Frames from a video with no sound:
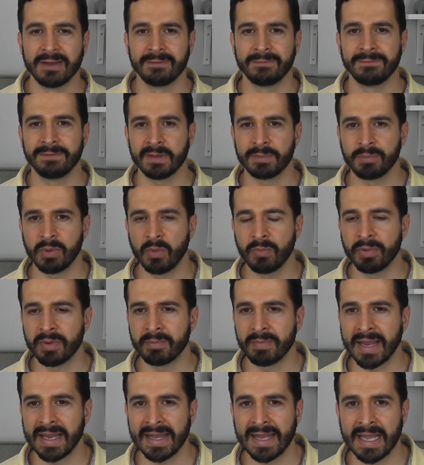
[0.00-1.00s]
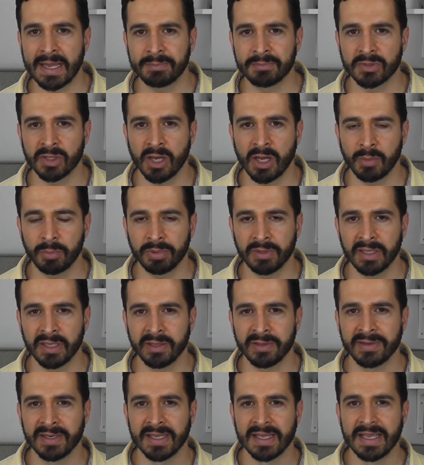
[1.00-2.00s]
flip open my laptop
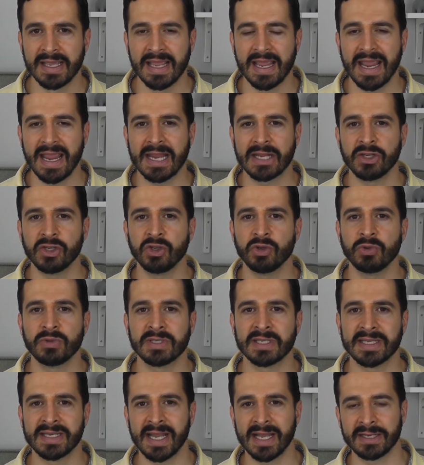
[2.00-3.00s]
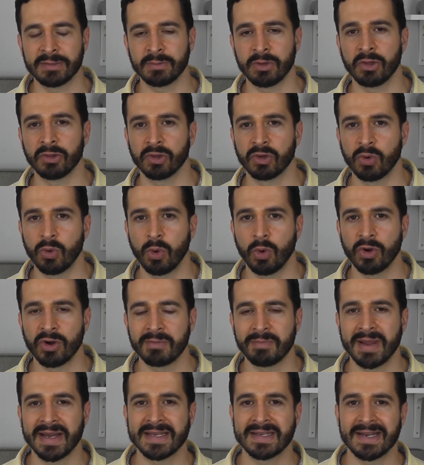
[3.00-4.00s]
lid, and use it on the corner
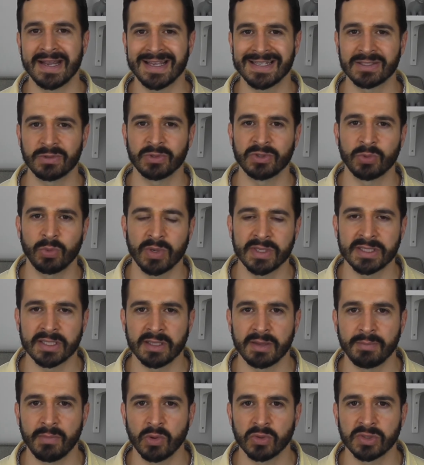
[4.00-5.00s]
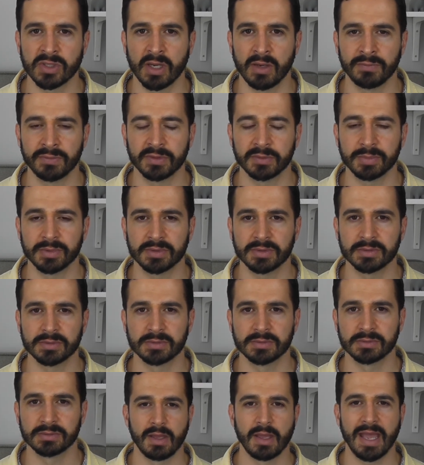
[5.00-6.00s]
of my desk, which wasn't the most comfortable.
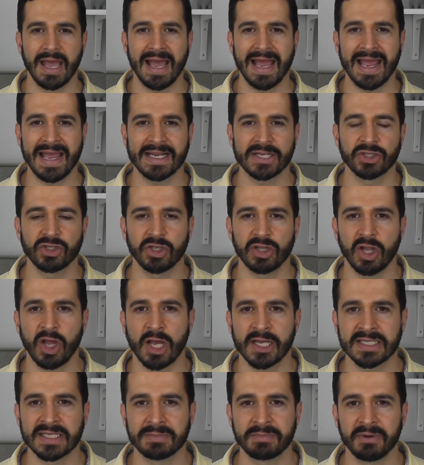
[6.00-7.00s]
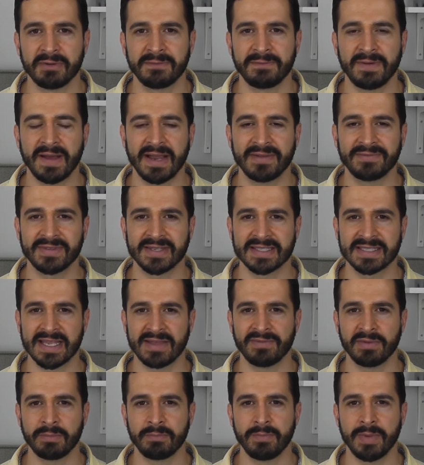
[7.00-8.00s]
I actually lost about 5 to
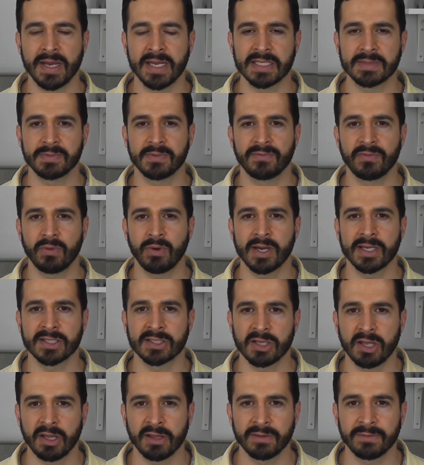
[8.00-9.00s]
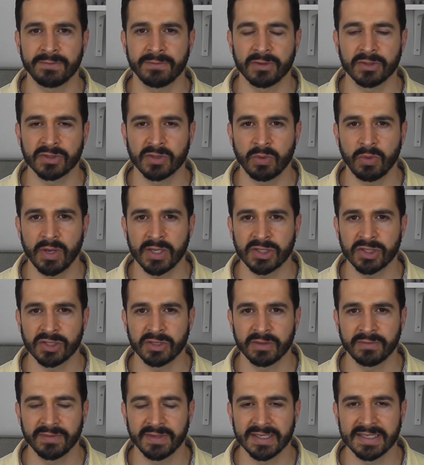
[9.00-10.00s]
7 minutes before I saw the first
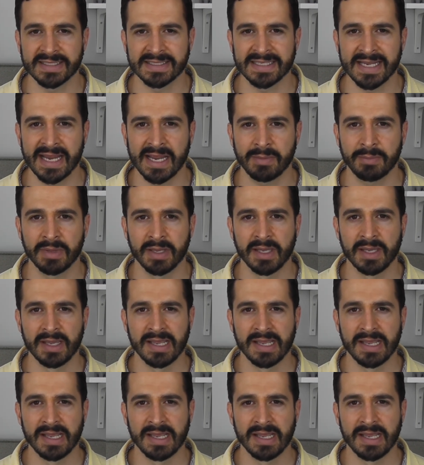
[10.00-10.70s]
question of the exam,